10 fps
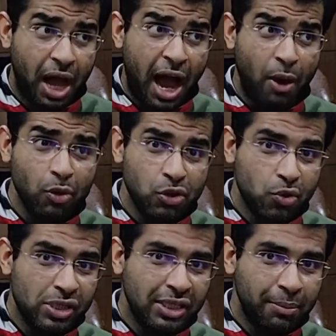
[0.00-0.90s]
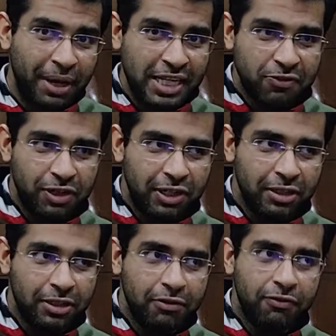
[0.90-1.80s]
I was using the bass
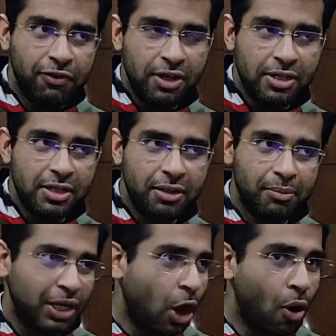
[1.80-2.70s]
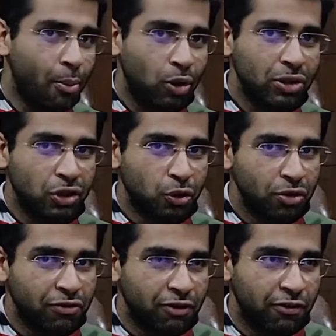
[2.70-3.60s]
filter first, but now I'm on the
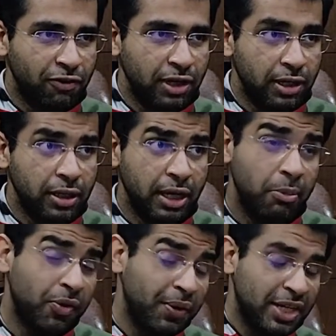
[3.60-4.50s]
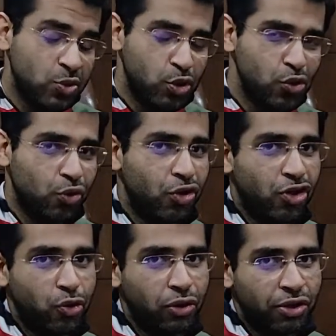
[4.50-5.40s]
neutral filter. In between, I switched
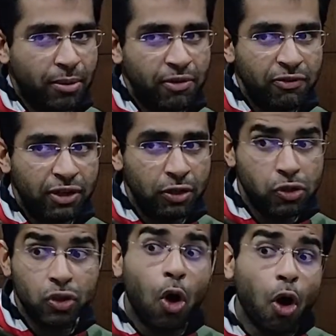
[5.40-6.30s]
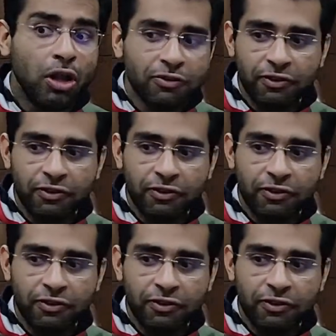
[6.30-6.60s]
to the treble filter also. All the